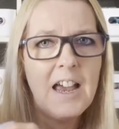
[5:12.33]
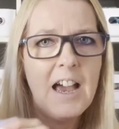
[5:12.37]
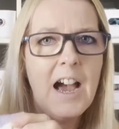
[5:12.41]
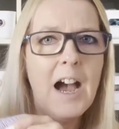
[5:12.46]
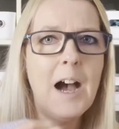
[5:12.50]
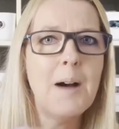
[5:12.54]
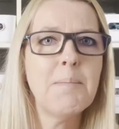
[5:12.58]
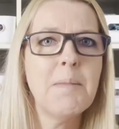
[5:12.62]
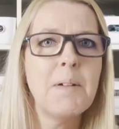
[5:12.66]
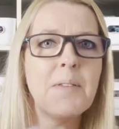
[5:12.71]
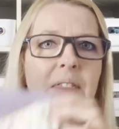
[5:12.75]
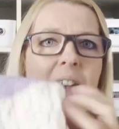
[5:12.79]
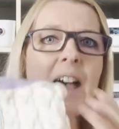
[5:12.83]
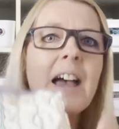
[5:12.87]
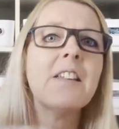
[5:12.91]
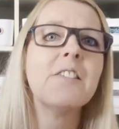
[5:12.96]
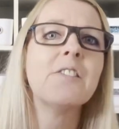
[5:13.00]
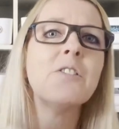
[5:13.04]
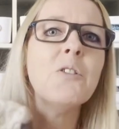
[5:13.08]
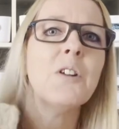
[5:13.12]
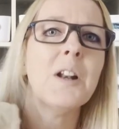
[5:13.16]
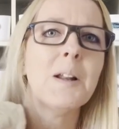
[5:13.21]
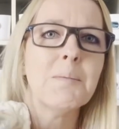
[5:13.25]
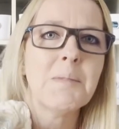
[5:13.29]
Um,
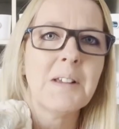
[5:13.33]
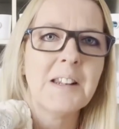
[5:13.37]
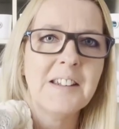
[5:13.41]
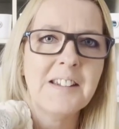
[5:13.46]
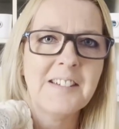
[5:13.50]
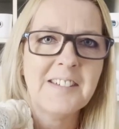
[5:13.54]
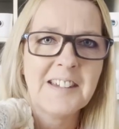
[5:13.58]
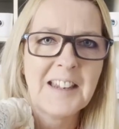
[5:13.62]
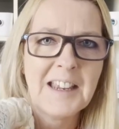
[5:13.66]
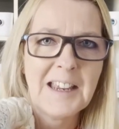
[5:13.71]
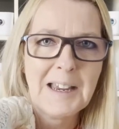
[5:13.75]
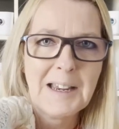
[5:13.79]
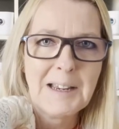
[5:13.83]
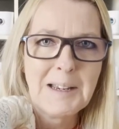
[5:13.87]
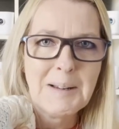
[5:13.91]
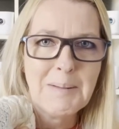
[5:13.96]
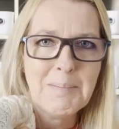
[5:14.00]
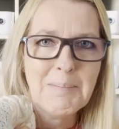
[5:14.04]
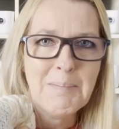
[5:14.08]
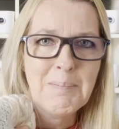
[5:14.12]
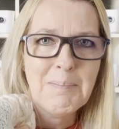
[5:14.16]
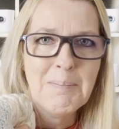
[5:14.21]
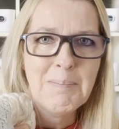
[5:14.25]
that's all I'm going to say.